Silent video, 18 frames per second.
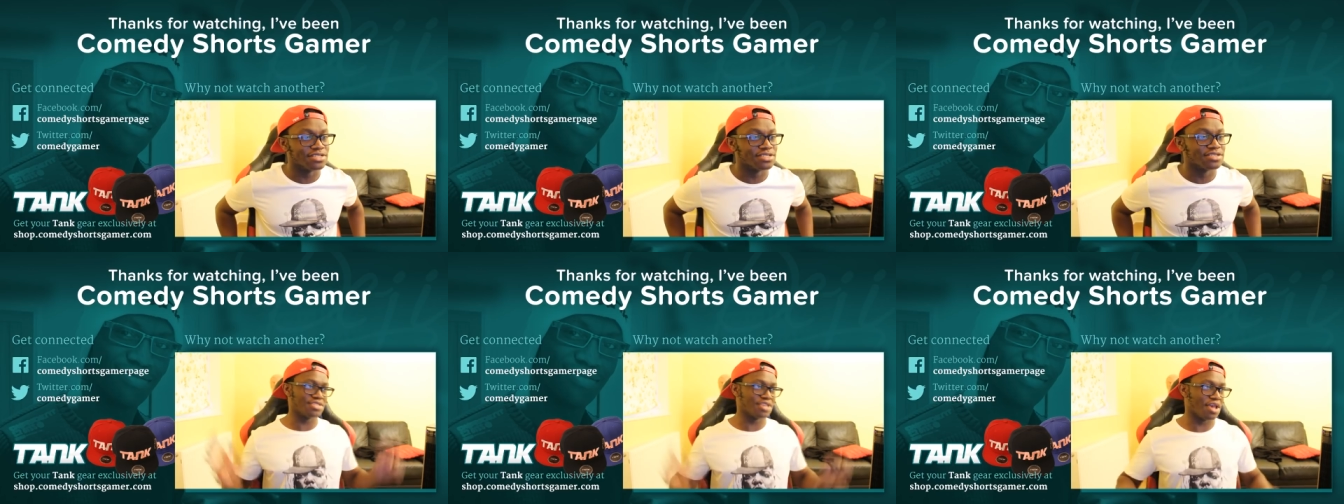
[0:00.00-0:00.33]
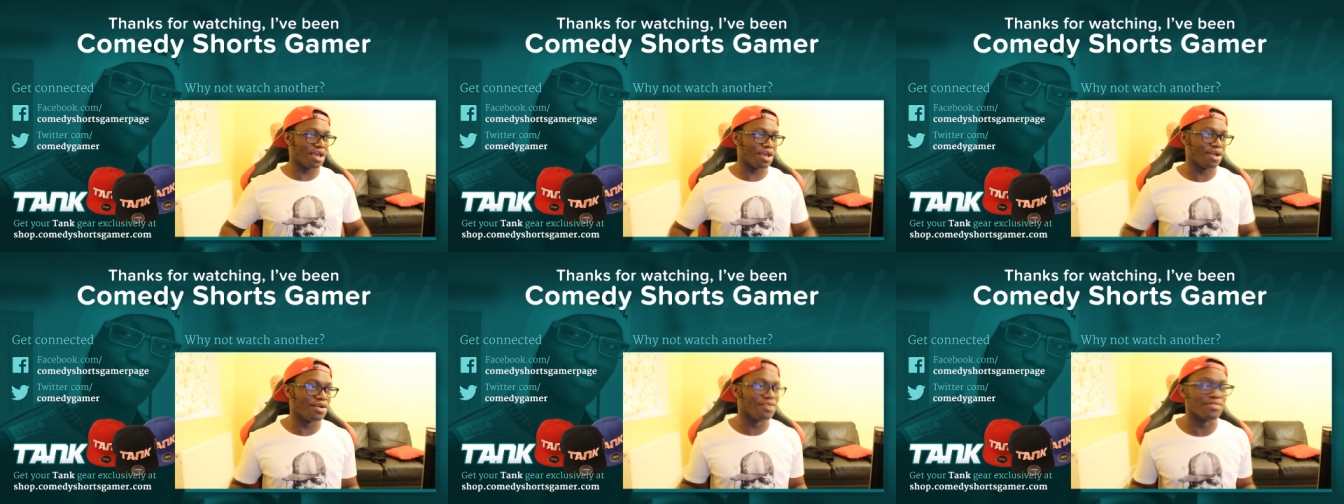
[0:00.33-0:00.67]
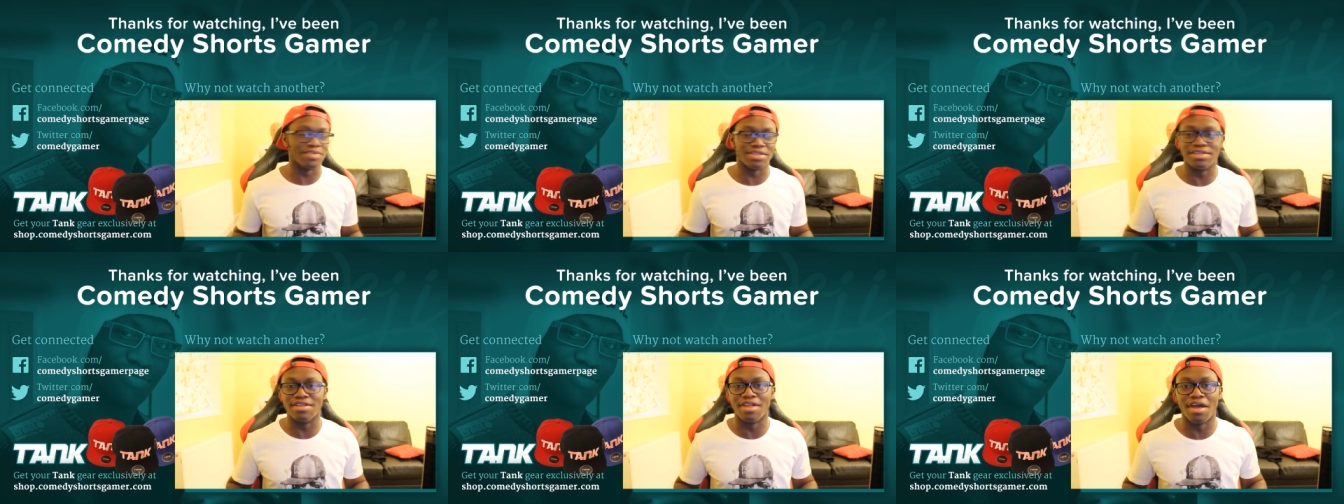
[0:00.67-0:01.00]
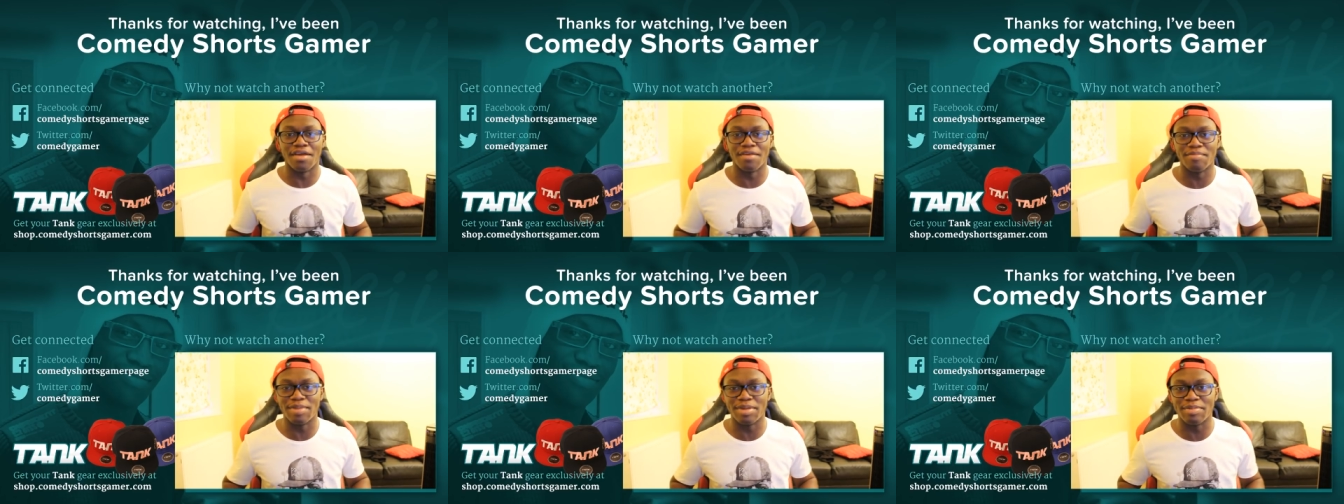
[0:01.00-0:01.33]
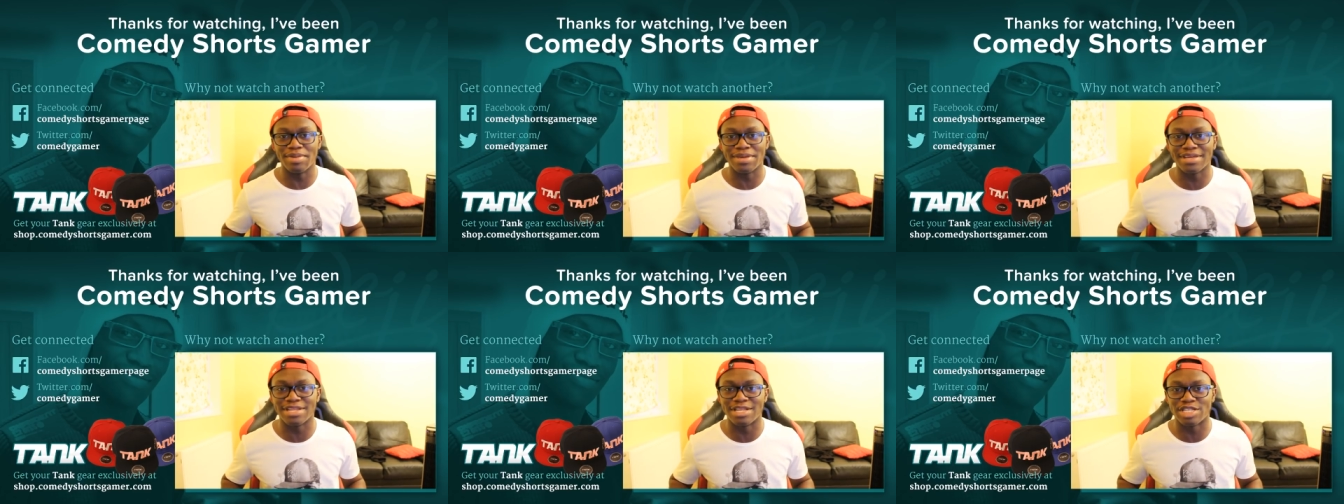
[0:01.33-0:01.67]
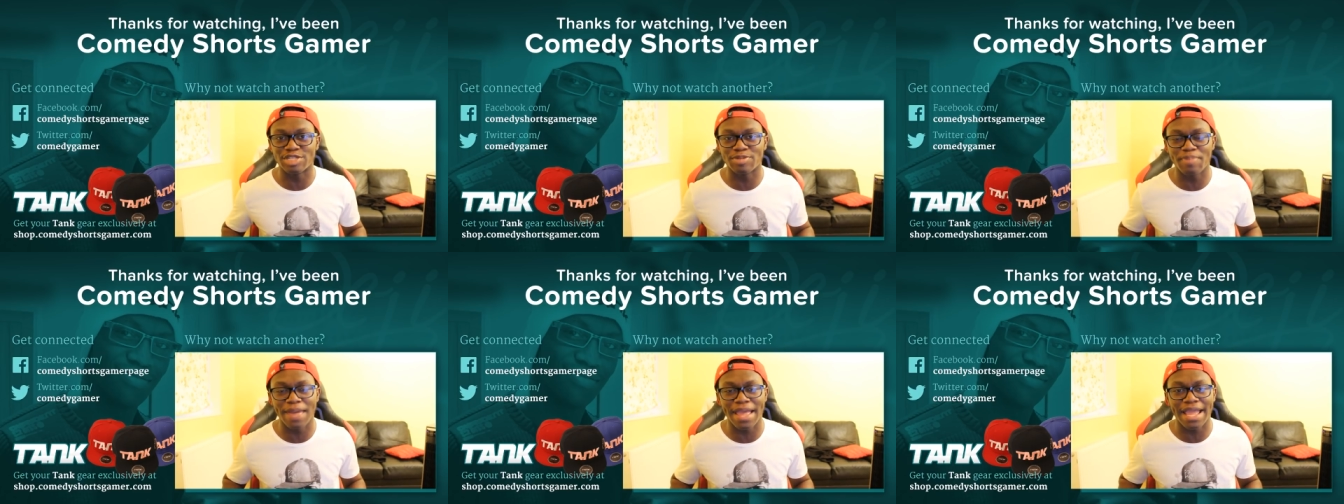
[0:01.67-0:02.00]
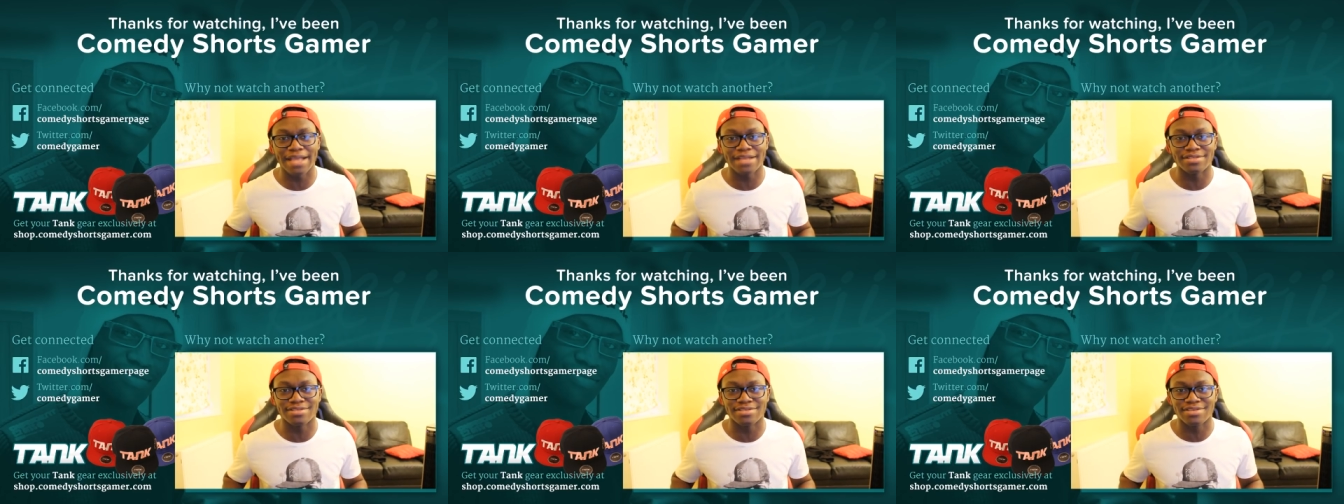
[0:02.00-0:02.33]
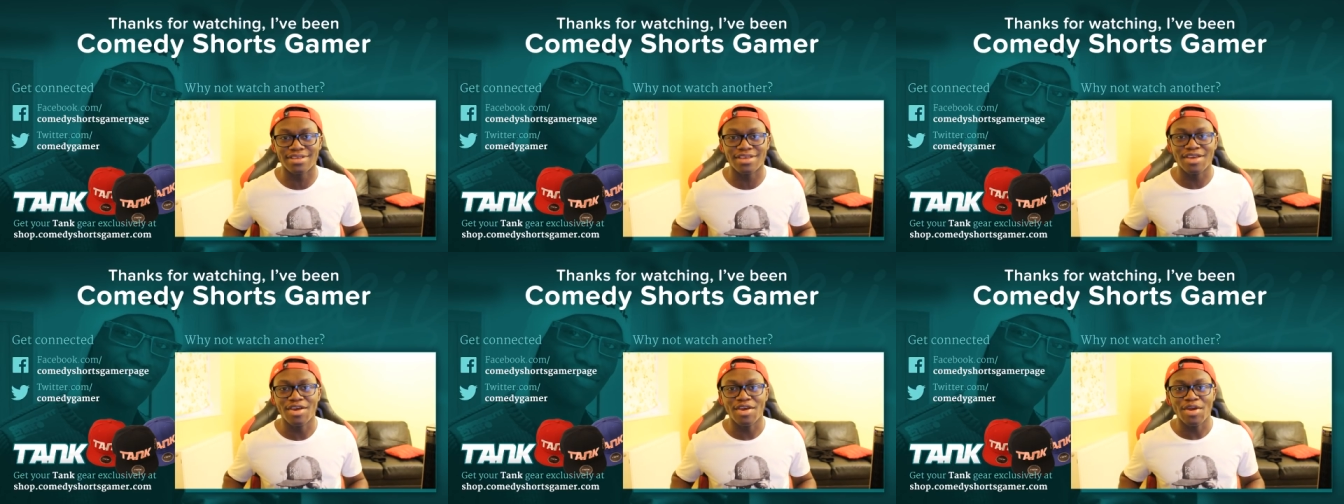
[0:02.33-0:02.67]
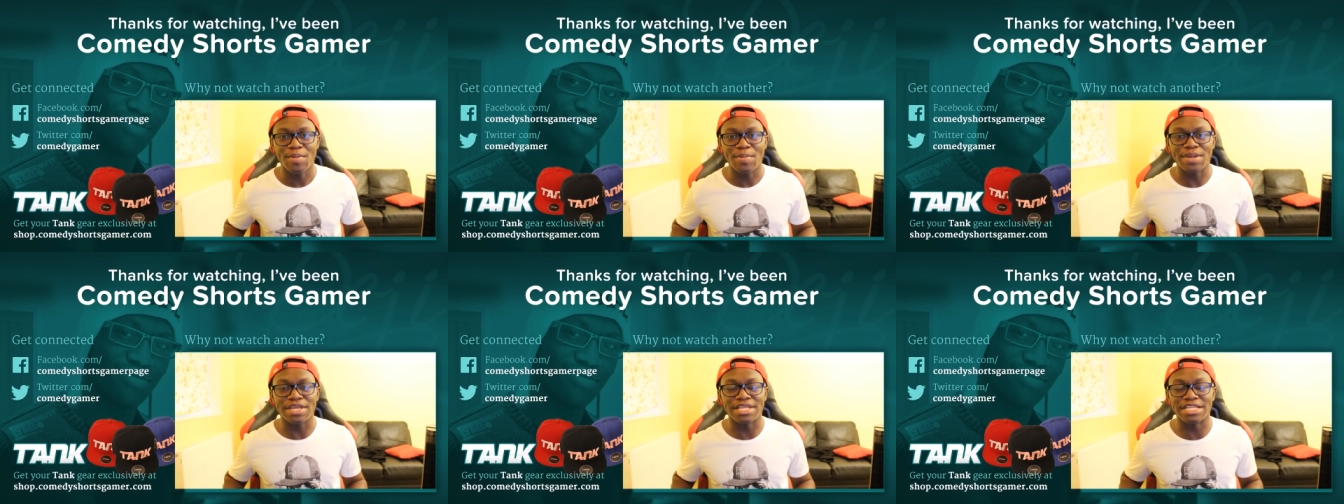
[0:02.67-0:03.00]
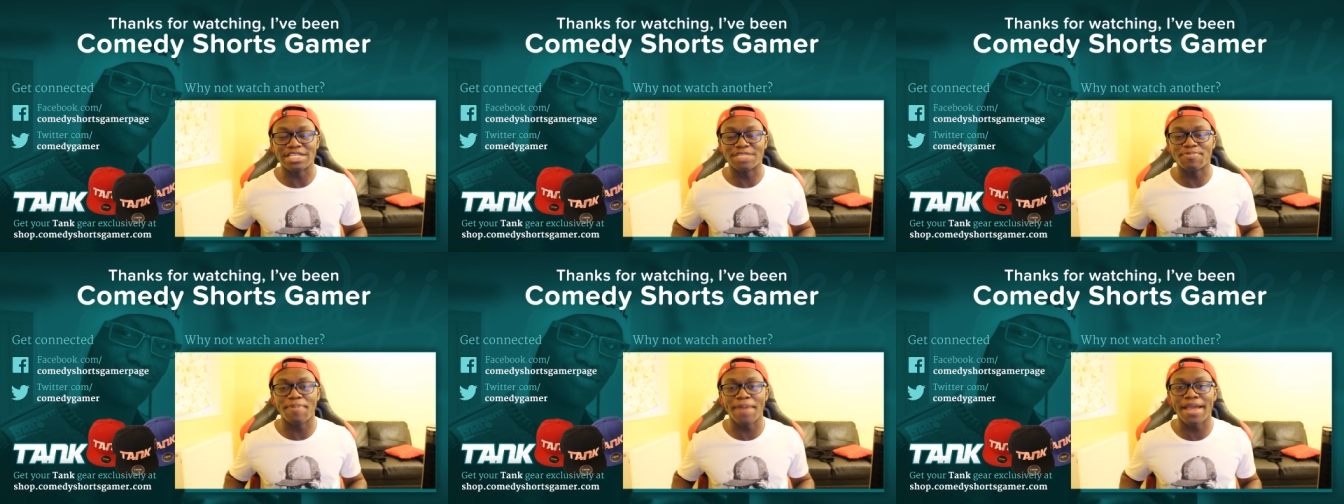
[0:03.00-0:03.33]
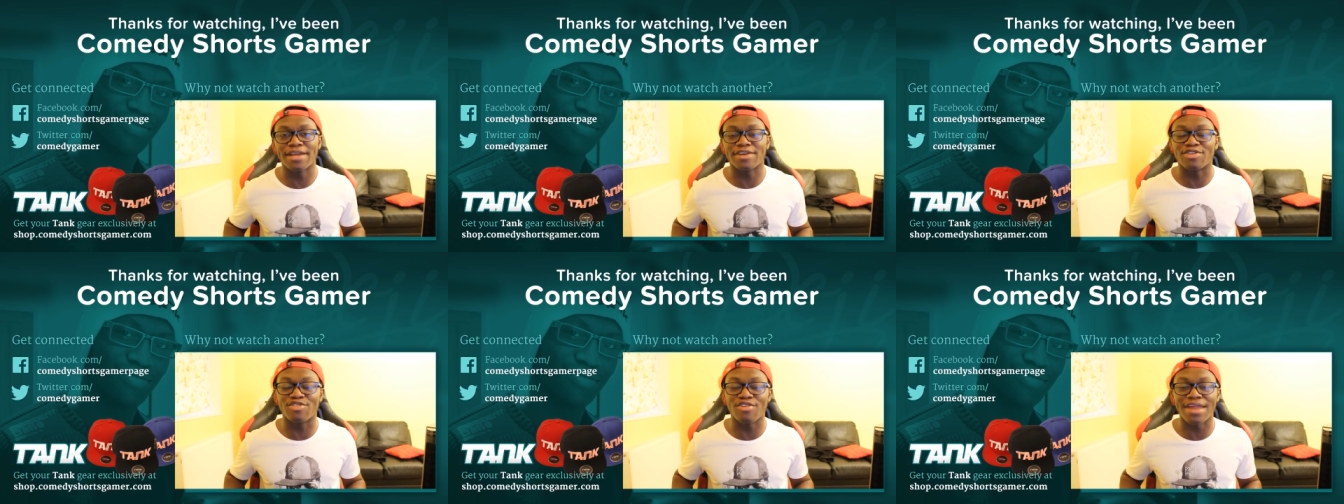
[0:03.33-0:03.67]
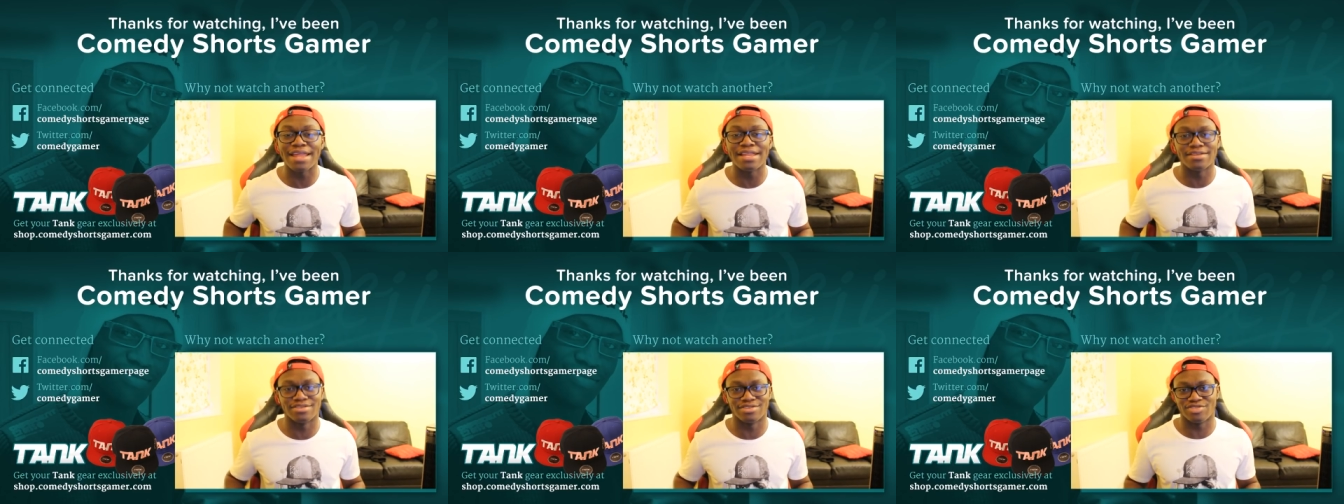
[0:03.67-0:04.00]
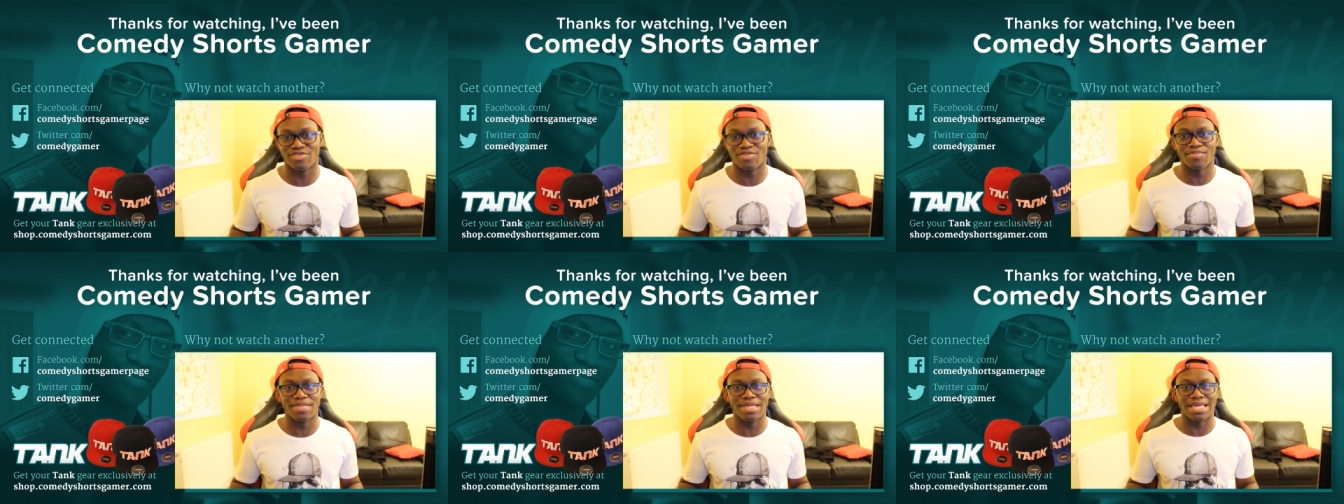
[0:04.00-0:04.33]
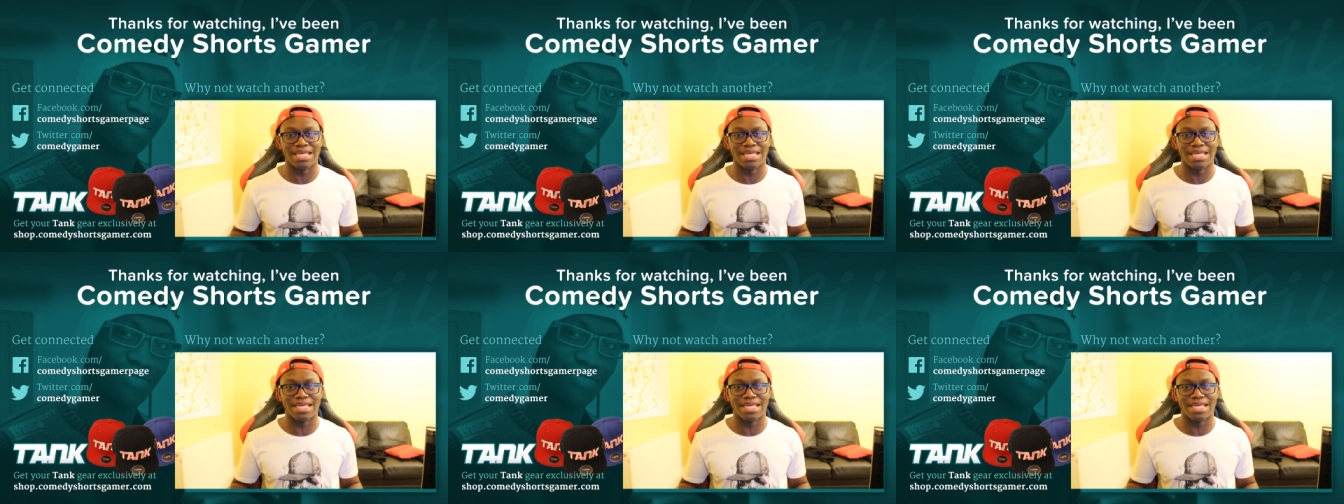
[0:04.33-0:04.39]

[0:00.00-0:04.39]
So, you know, we can expect greatness from